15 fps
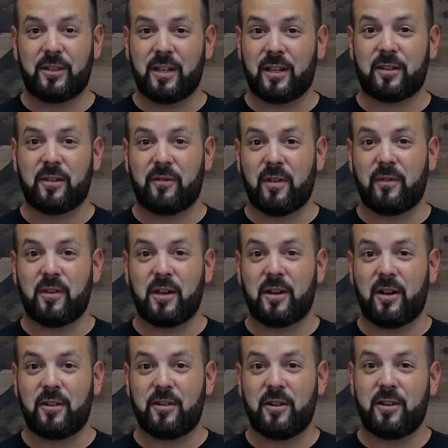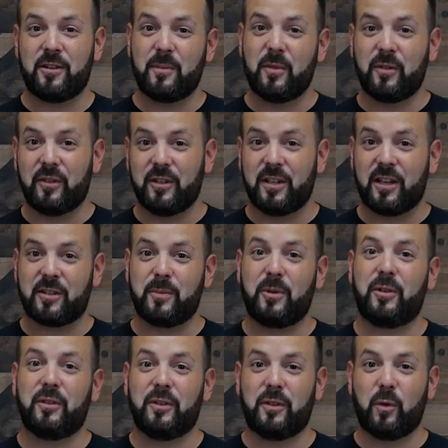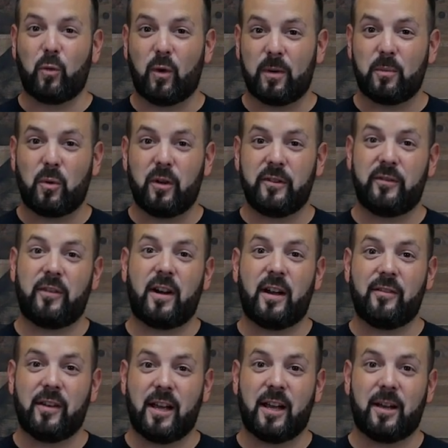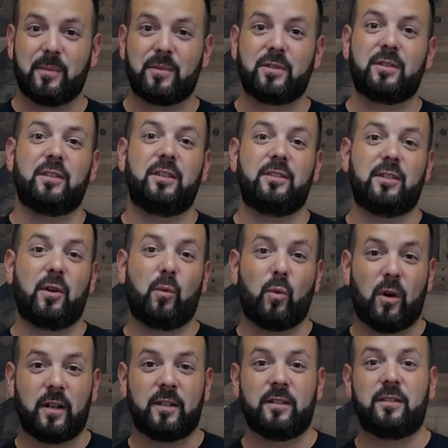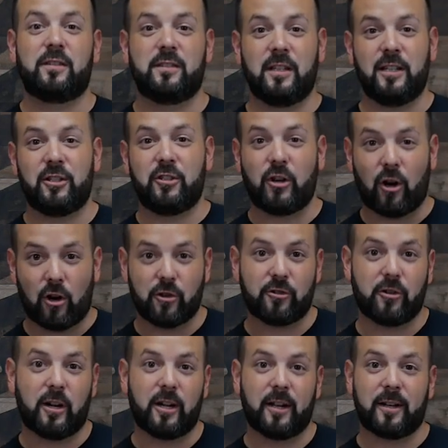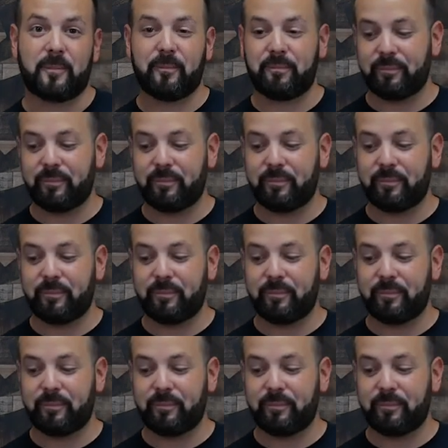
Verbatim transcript: You take the 1500, you move the decimal, 1.5 amps is a 1C charge rating.